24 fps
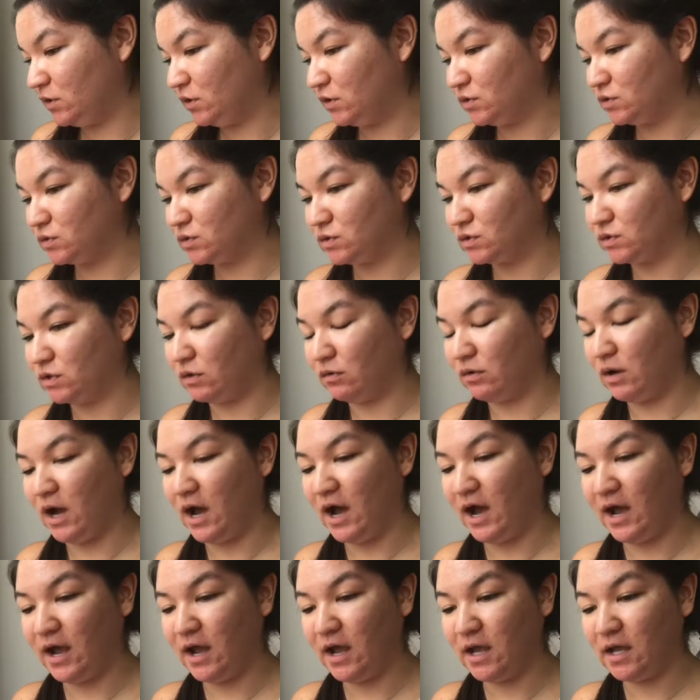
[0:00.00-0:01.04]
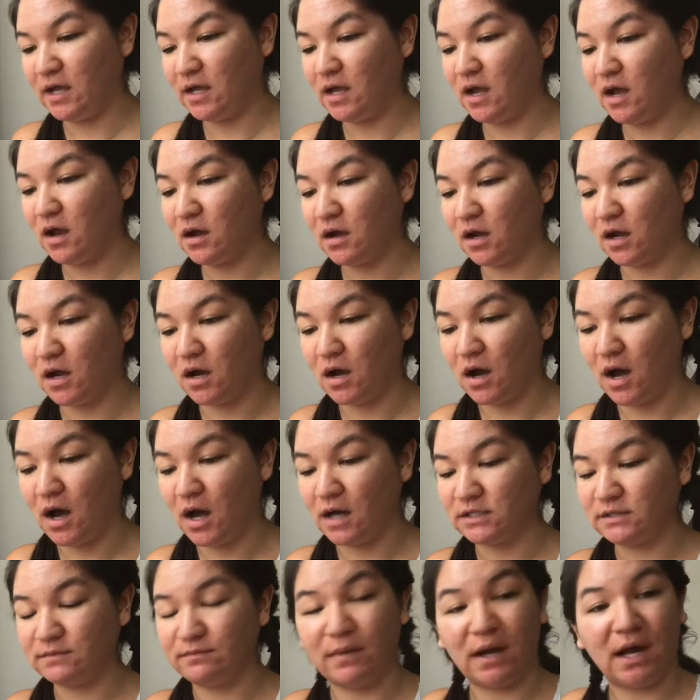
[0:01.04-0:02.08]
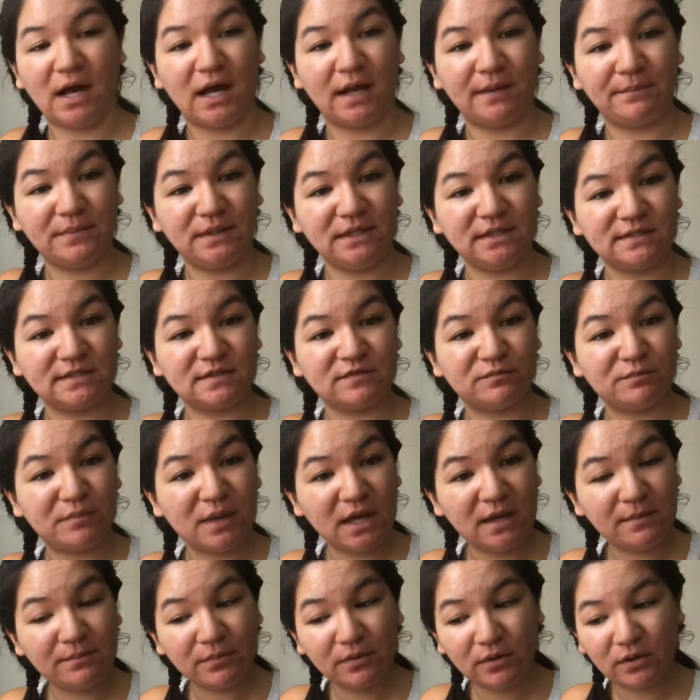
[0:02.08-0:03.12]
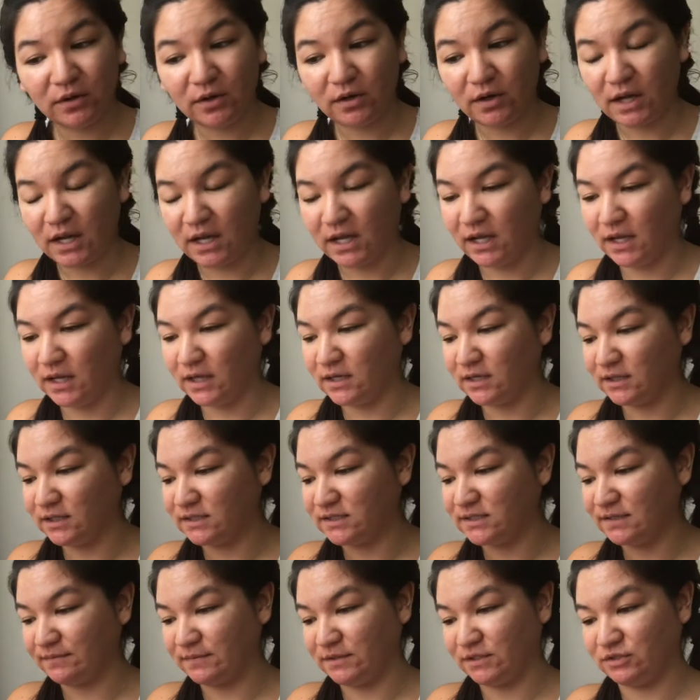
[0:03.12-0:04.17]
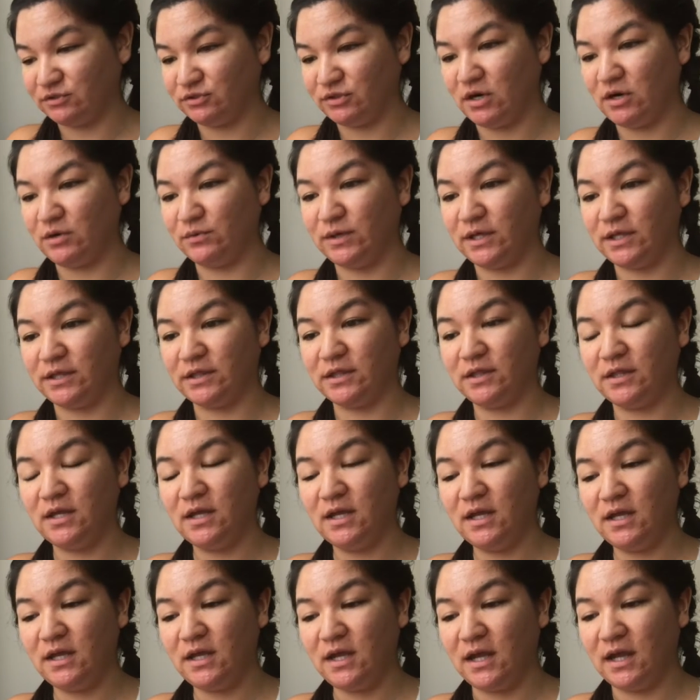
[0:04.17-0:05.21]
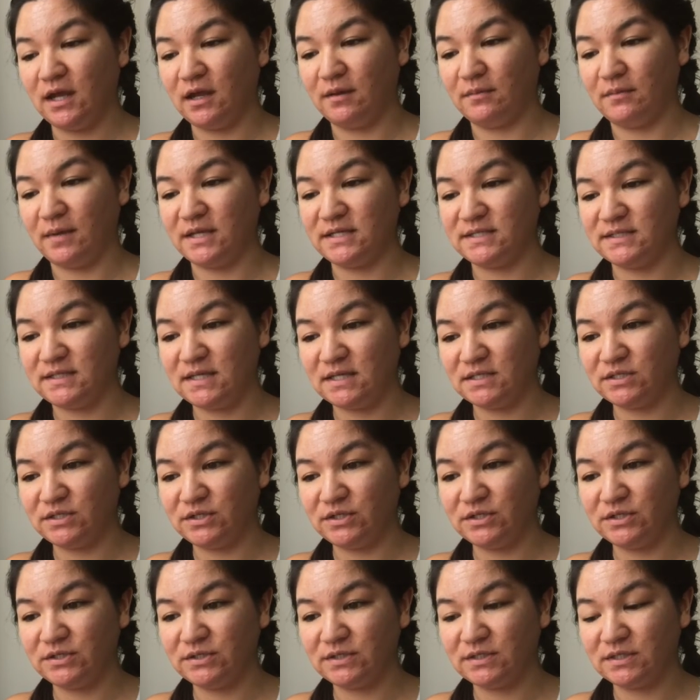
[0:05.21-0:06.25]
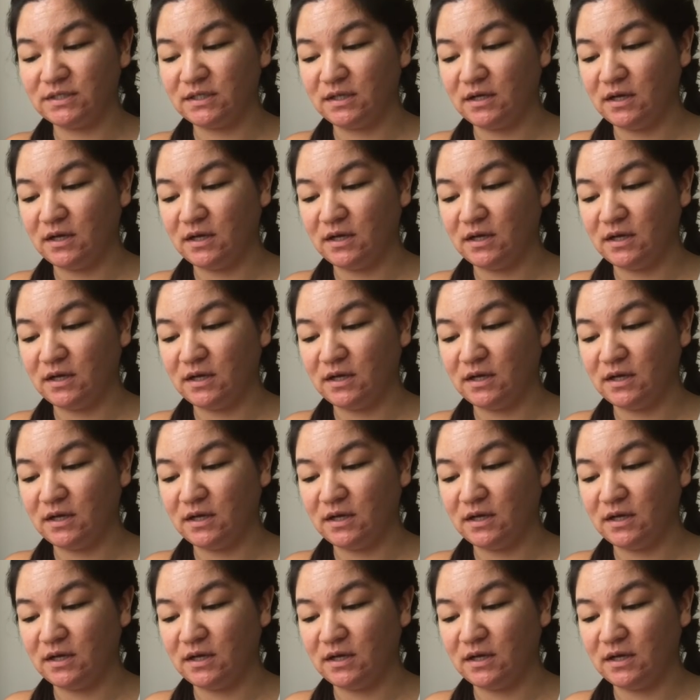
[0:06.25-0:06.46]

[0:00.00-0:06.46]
So I got my piece of paper and something to draw with and my scissors.